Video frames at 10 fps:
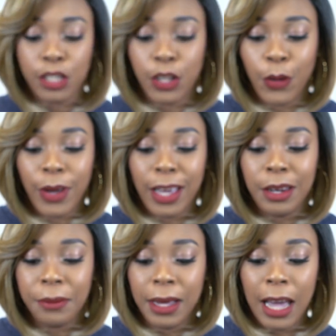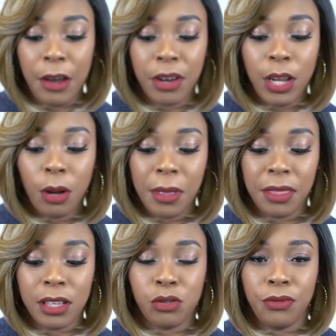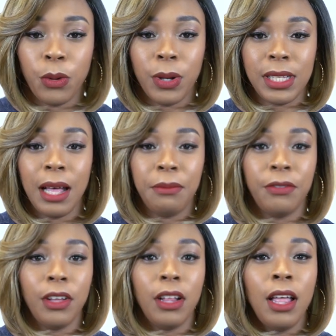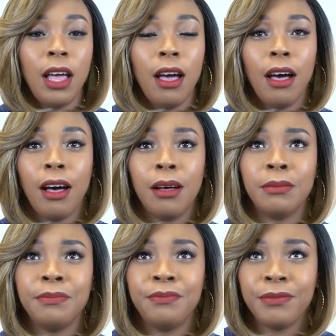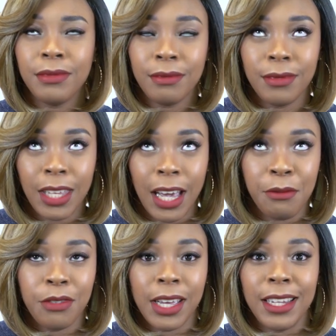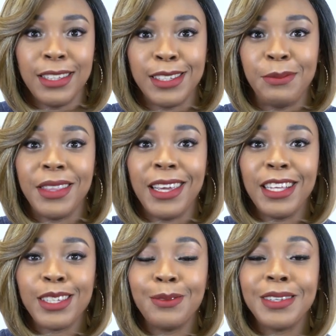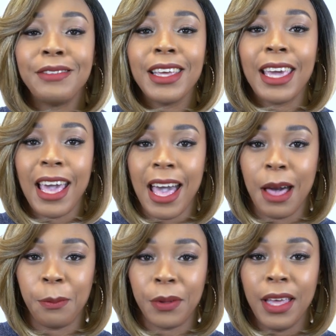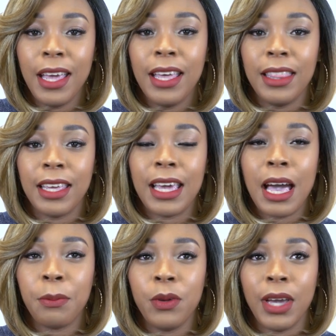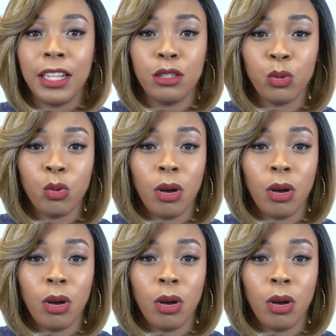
so anyway, I really hope that this review was helpful. Yeah, I'm forgetting something. In terms of the cap, you get two